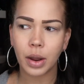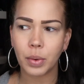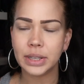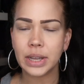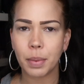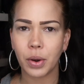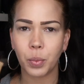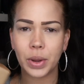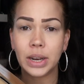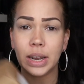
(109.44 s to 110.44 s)
I want to say about a
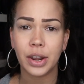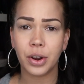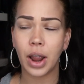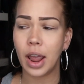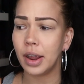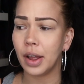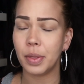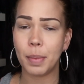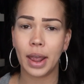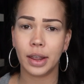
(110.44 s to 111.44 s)
week later, I got
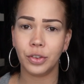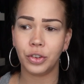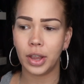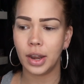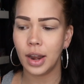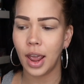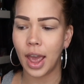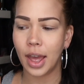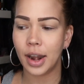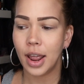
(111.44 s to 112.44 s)
the package in,
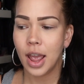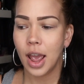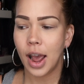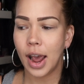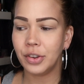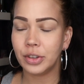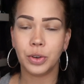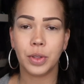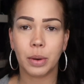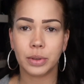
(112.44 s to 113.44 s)
and I just
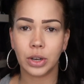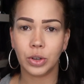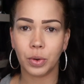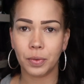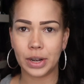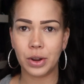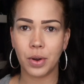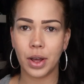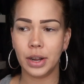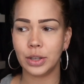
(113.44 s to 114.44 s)
knew that I was going to do a video
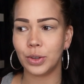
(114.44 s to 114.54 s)
on it.